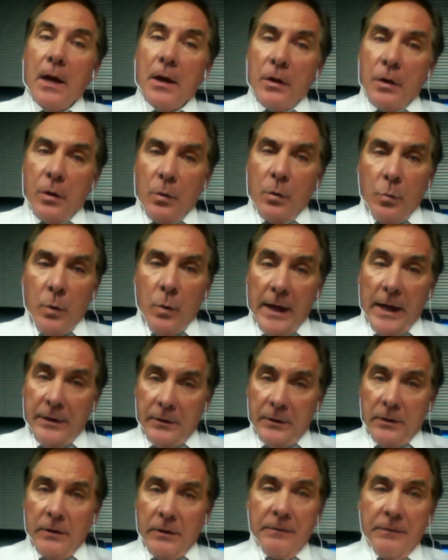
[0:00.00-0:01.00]
The
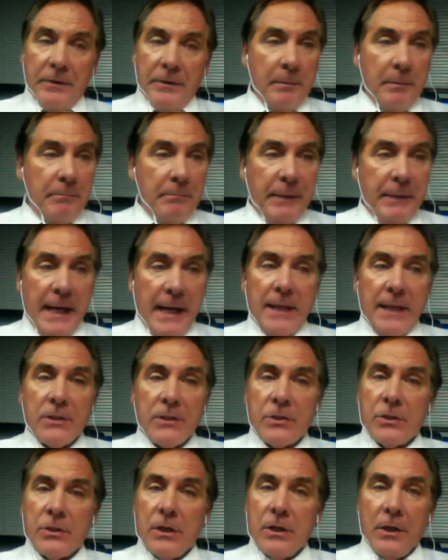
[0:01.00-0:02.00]
weather, the
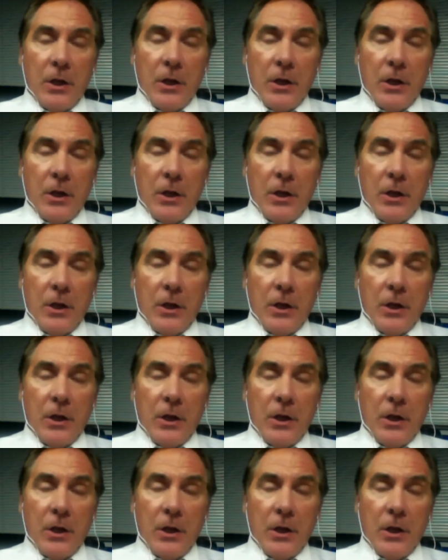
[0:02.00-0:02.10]
beach,